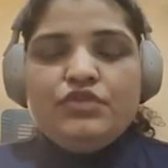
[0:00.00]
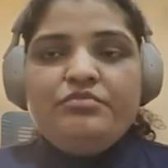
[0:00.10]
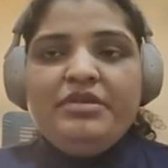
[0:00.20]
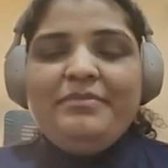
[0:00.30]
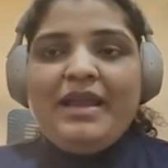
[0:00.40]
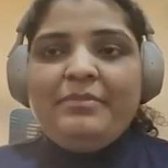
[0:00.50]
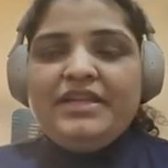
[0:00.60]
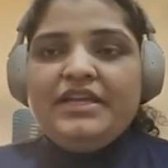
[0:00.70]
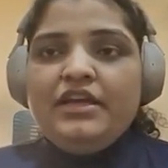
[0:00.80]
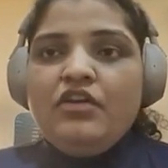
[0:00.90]
you would be
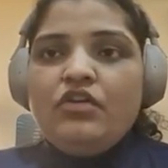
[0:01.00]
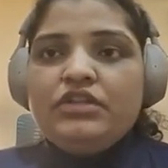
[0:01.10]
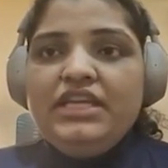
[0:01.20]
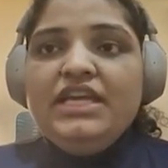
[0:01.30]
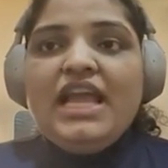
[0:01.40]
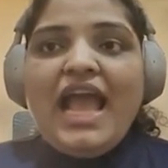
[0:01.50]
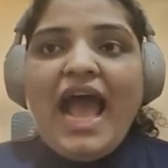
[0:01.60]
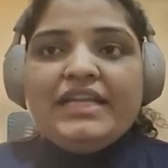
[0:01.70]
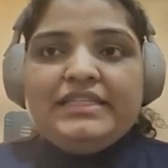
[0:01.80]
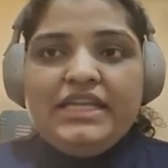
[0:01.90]
palpating along the
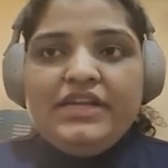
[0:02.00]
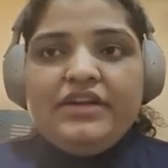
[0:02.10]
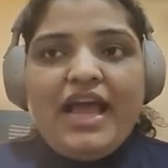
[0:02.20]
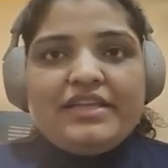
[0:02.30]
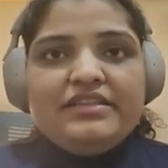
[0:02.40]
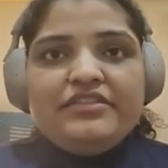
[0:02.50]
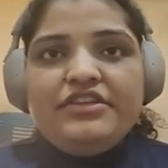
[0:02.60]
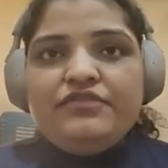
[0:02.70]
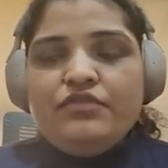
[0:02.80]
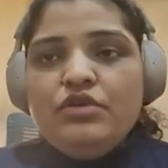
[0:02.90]
anterior
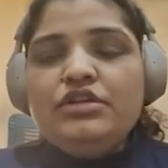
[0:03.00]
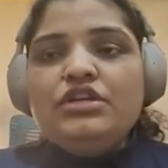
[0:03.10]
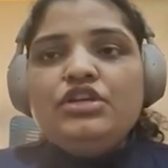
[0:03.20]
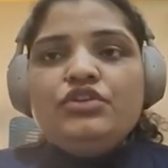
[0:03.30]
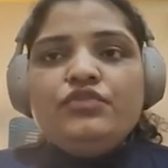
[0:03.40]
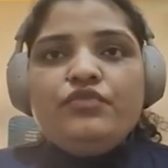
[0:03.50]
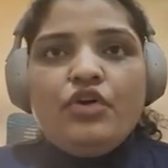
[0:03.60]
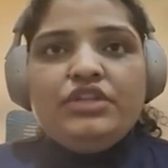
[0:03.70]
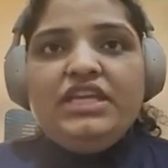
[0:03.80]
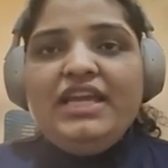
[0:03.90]
axillary fold
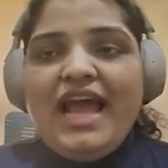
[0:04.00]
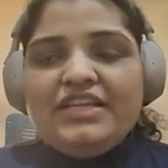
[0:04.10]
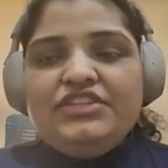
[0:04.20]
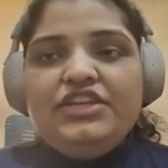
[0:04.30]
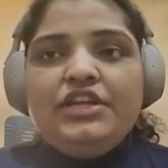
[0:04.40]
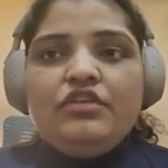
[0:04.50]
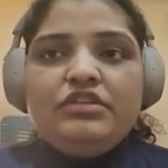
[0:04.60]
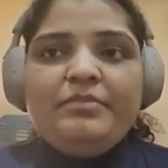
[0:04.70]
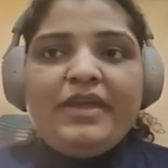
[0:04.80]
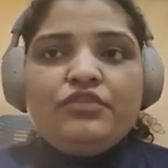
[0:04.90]
for the anterior or
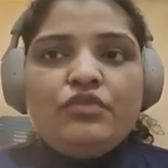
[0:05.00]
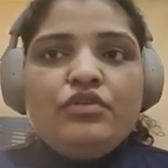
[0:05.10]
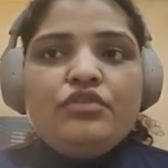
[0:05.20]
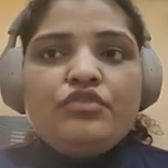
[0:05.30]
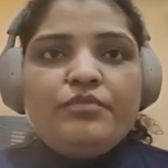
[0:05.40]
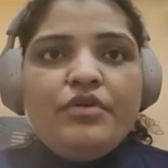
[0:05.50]
the pectoral group